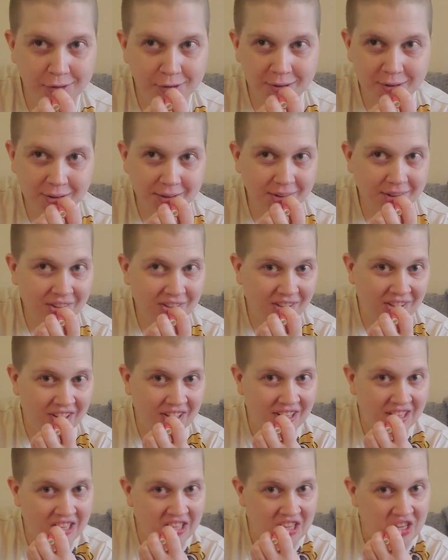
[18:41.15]

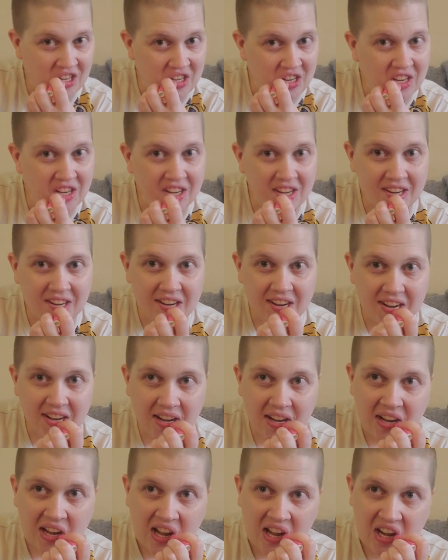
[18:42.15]

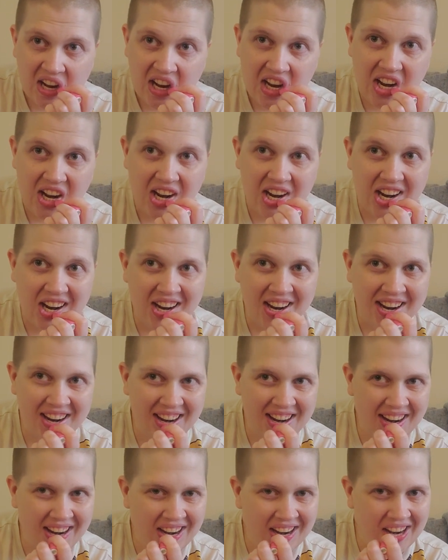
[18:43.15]

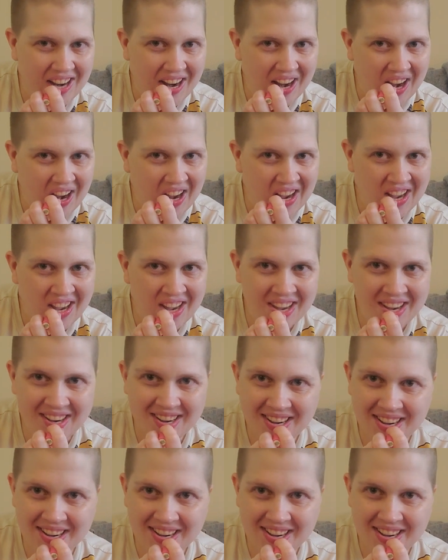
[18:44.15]
Nothing is said.